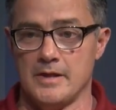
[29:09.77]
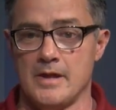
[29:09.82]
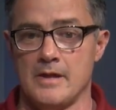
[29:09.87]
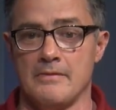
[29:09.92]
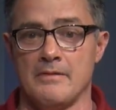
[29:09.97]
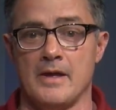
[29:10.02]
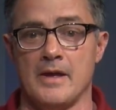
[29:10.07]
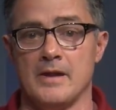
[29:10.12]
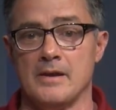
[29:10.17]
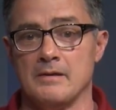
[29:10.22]

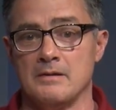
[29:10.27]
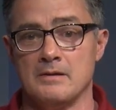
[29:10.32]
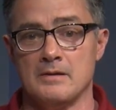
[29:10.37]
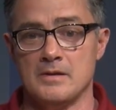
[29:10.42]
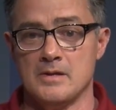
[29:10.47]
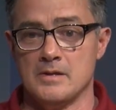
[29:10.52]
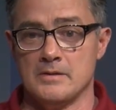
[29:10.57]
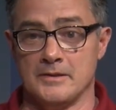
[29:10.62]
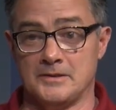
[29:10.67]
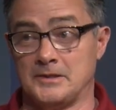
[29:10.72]
and then
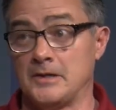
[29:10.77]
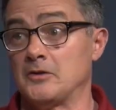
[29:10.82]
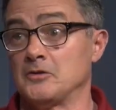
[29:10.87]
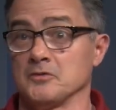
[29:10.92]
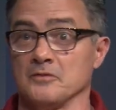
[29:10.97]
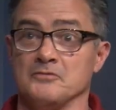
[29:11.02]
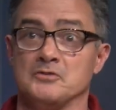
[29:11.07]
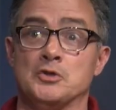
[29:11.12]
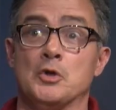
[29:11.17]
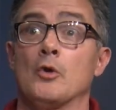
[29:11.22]
the
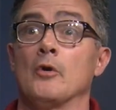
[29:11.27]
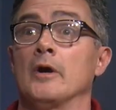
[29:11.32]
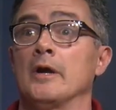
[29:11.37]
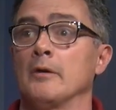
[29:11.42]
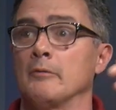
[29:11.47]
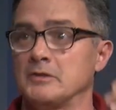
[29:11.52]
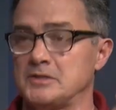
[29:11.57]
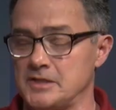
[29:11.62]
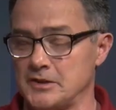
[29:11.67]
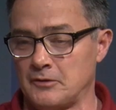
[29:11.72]
tears of
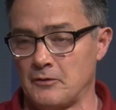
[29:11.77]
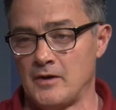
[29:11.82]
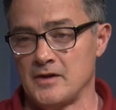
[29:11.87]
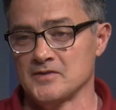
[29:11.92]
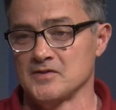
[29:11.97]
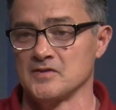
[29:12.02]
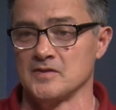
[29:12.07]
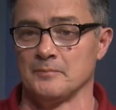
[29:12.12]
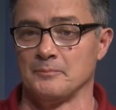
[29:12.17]
joy when she crosses